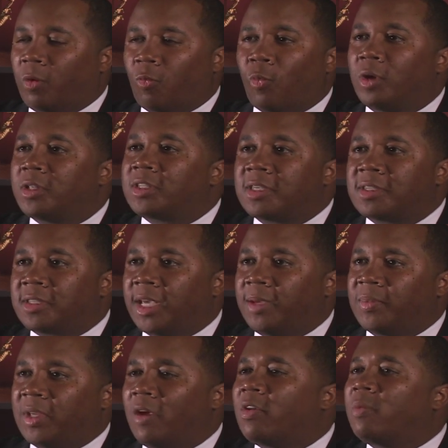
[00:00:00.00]
wants the
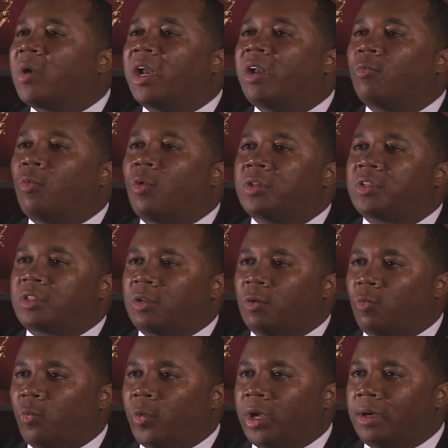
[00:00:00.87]
same thing. Everybody wants to
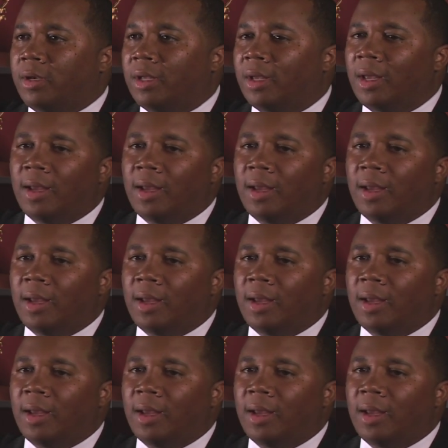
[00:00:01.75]
win.